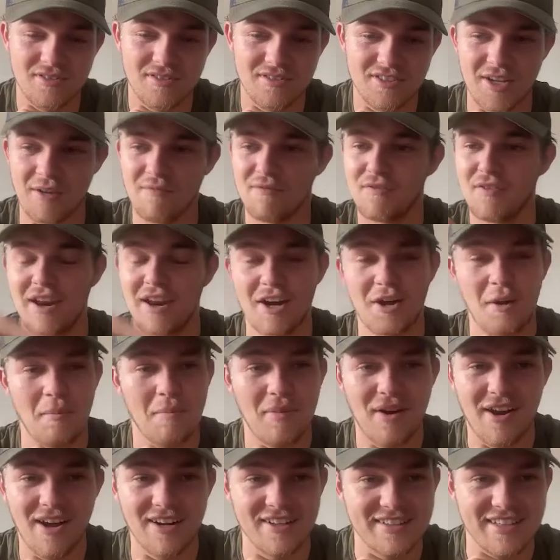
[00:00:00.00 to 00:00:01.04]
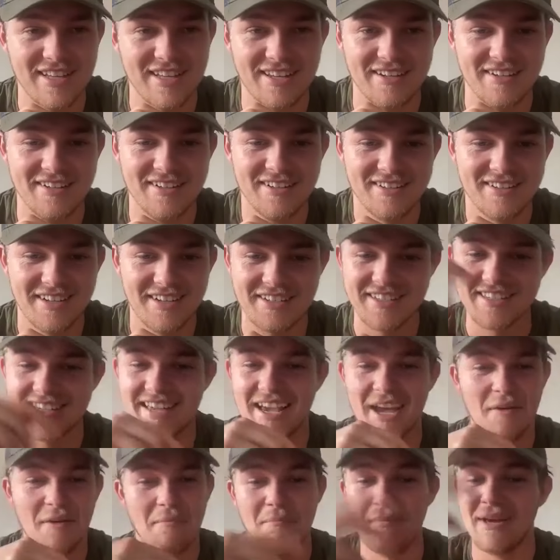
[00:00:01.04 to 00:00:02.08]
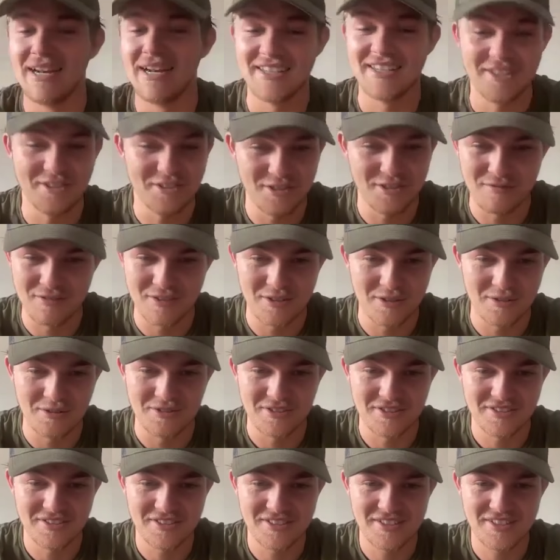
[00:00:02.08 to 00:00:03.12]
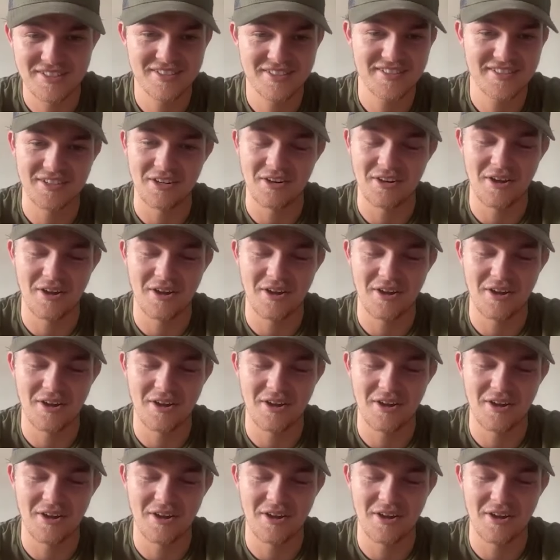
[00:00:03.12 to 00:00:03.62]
something like a plugged in and you're getting millions of views. Yeah. You